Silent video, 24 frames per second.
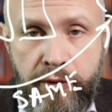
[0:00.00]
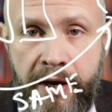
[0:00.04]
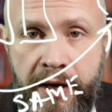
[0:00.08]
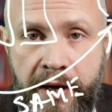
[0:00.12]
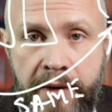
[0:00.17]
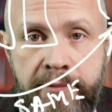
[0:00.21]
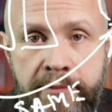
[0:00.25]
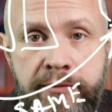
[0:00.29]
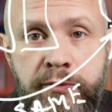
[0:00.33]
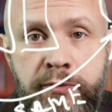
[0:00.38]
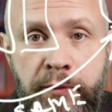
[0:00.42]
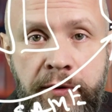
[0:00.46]

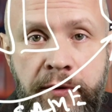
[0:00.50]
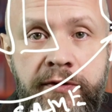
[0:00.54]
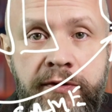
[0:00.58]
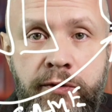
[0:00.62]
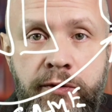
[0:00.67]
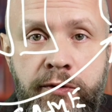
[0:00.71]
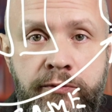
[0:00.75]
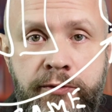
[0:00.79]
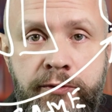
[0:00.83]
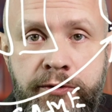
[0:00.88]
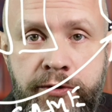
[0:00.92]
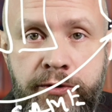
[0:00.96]
comes with
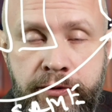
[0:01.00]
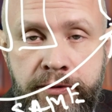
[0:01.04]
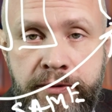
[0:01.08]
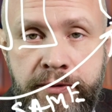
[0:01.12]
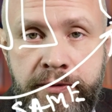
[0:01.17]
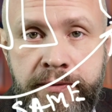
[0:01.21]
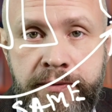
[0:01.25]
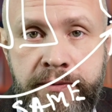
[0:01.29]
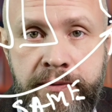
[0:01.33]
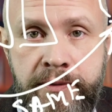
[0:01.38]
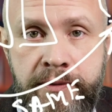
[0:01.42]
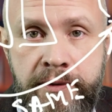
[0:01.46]
software
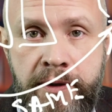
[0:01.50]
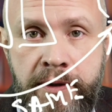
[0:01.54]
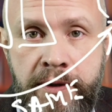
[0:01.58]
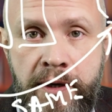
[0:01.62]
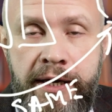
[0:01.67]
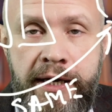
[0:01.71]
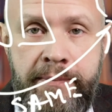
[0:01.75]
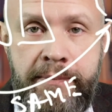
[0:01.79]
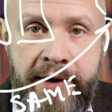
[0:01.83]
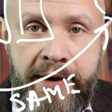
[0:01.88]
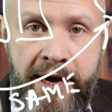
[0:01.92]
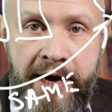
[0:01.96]
assurance.
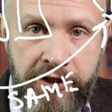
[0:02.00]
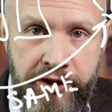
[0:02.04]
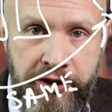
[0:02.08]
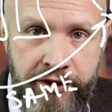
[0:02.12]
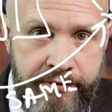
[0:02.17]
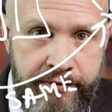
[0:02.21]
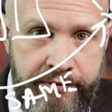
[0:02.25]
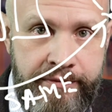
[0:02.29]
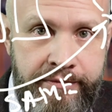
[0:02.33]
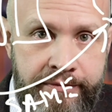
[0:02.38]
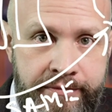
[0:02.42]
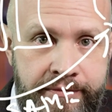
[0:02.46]

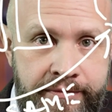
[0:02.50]
Imagine